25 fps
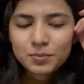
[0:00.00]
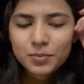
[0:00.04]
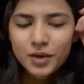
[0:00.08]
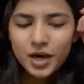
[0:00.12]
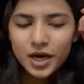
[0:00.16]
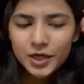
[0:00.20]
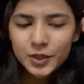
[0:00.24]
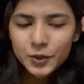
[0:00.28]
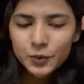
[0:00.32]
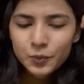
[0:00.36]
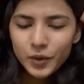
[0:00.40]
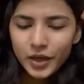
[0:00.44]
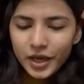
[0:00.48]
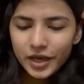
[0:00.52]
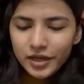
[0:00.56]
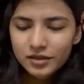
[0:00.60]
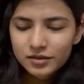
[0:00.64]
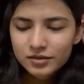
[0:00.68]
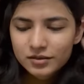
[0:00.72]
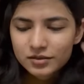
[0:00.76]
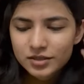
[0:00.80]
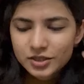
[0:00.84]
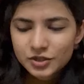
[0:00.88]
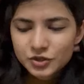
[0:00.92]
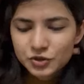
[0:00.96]
part where
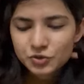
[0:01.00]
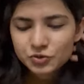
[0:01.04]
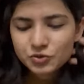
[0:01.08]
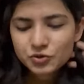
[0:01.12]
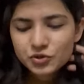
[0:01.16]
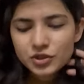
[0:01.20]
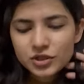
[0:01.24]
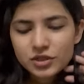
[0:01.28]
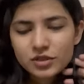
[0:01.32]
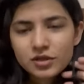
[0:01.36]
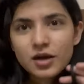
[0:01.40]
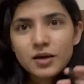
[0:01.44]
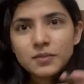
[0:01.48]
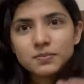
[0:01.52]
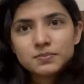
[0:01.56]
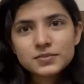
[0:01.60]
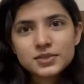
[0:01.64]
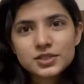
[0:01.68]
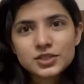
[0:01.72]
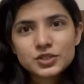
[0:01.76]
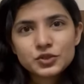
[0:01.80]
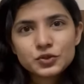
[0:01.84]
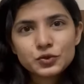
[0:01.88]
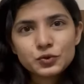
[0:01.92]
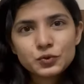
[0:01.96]
Krishnaji
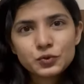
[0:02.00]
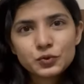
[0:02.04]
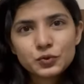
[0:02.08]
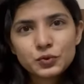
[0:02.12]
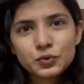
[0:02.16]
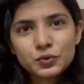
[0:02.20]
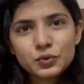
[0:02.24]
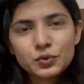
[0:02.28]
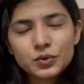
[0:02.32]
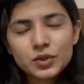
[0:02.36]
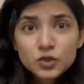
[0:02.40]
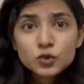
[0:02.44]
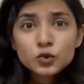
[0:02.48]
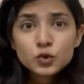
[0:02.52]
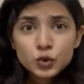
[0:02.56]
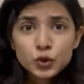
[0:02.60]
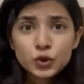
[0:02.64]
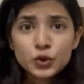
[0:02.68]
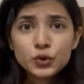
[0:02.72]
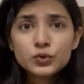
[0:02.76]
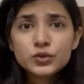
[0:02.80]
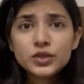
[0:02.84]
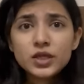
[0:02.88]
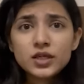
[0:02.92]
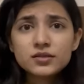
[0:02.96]
comes to
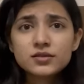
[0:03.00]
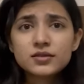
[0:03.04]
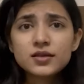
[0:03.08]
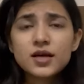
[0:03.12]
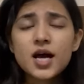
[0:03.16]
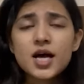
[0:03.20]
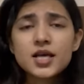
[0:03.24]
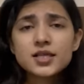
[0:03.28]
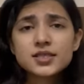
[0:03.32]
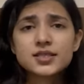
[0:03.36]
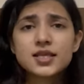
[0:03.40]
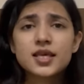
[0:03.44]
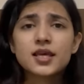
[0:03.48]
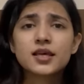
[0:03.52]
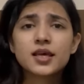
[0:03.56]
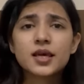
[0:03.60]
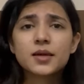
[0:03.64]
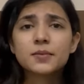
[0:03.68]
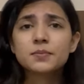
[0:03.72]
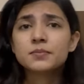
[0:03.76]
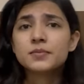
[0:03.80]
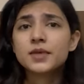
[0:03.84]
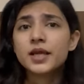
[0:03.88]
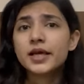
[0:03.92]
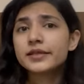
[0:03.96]
Duryodhan asking
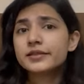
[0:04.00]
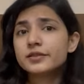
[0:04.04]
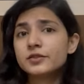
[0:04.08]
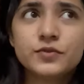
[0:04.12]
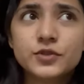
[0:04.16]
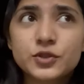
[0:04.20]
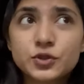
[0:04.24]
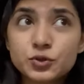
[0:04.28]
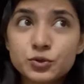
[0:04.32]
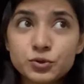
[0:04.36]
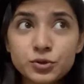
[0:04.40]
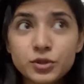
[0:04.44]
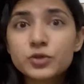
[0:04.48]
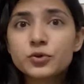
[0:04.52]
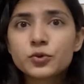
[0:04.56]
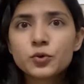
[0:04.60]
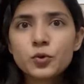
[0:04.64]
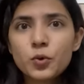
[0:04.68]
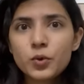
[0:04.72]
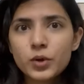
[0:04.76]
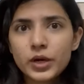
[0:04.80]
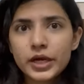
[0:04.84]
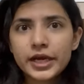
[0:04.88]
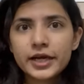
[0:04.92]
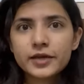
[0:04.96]
him, like, we shouldn't
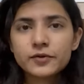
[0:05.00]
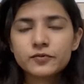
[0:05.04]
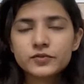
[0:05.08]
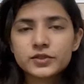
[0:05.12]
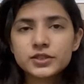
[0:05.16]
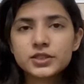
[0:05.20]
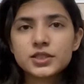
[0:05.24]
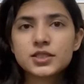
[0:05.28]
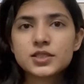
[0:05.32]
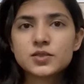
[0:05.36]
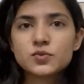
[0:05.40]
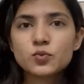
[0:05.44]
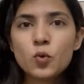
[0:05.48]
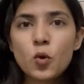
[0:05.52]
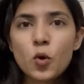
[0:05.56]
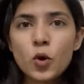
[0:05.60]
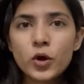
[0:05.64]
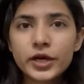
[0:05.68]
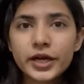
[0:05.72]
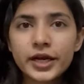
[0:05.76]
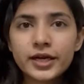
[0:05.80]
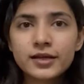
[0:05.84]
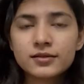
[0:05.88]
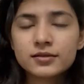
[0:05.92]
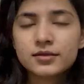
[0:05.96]
go ahead with this war.
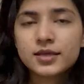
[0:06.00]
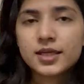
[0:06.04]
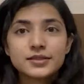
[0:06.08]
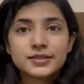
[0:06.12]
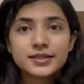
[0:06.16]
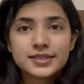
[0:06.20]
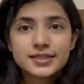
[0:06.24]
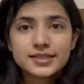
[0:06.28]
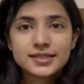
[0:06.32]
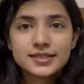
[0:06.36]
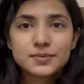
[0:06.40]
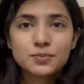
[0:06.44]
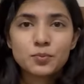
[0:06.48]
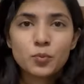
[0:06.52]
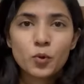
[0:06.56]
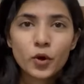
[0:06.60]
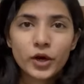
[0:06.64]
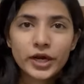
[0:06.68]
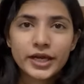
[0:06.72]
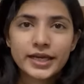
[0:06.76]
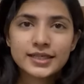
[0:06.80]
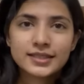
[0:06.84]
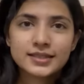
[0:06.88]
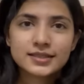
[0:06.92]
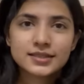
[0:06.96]
And this is the
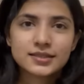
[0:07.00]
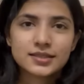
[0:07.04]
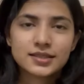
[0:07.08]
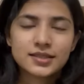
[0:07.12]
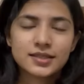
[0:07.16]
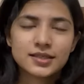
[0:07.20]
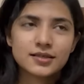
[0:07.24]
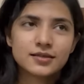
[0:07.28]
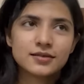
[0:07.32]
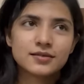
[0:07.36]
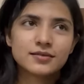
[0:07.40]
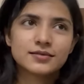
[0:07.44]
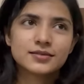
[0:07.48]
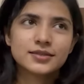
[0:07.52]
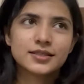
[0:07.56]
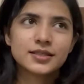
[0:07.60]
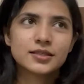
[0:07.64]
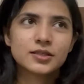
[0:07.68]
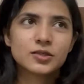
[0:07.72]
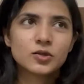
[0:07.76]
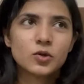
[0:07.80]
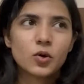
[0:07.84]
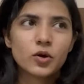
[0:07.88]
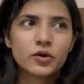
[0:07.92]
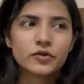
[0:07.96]
point that a
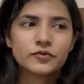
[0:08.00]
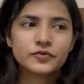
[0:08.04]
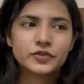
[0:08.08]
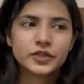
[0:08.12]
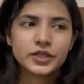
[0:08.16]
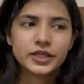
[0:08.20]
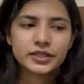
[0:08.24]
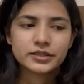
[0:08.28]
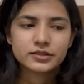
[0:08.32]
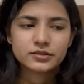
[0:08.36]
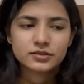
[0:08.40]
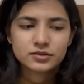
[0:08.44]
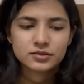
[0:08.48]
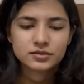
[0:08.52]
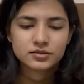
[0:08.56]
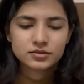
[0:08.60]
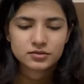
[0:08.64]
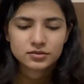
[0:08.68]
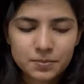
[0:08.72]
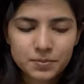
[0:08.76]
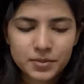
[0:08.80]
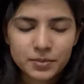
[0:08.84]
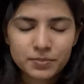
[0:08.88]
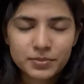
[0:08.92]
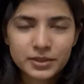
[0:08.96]
lot of theatre
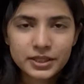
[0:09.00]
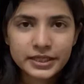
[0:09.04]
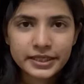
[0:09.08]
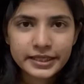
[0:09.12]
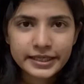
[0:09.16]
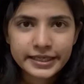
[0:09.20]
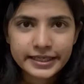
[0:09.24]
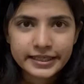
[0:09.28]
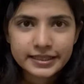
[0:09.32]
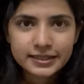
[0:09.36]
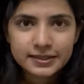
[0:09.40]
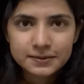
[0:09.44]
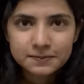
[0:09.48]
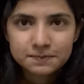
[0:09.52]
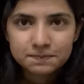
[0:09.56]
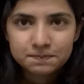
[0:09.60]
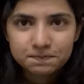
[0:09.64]
people narrate.